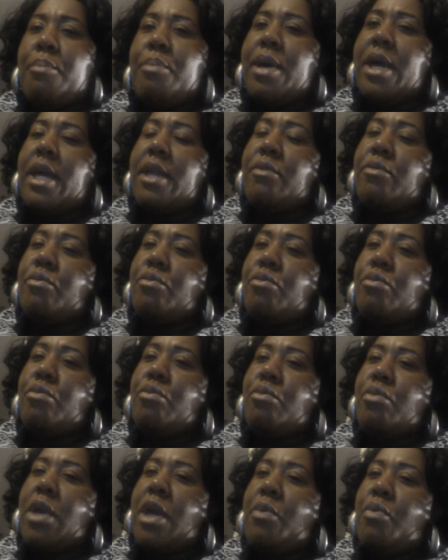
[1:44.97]
But
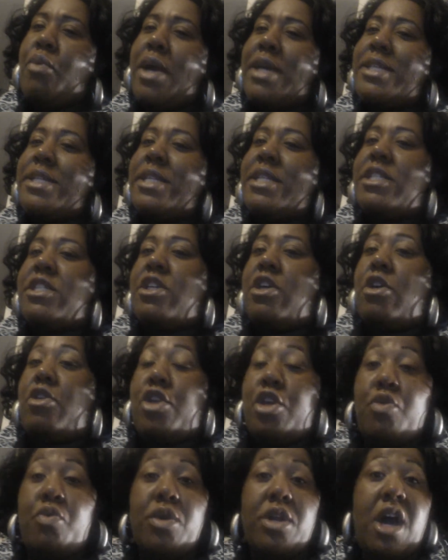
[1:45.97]
it wasn't until
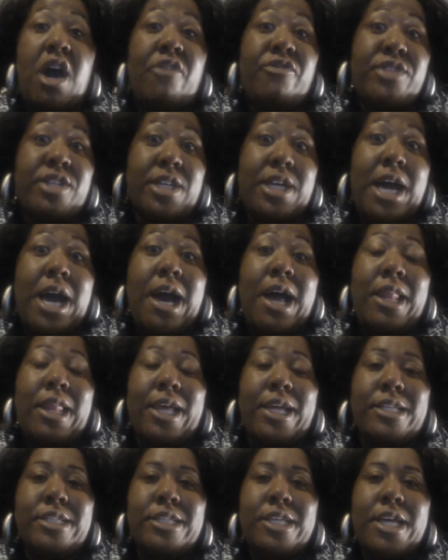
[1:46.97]
you went off to
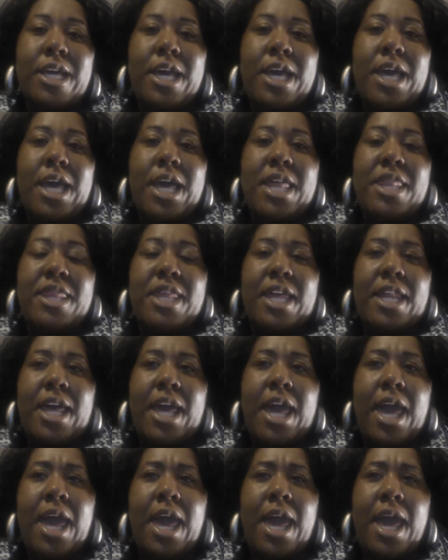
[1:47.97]
college that,
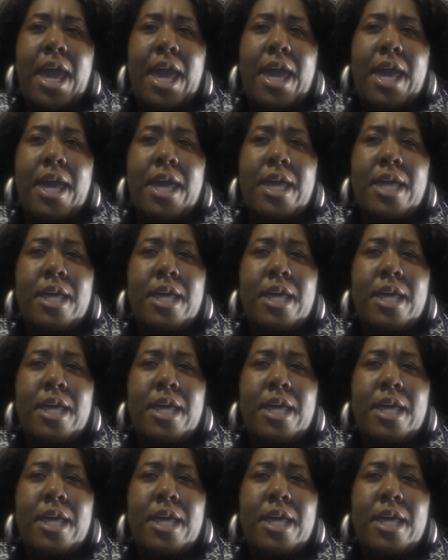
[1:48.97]
hey,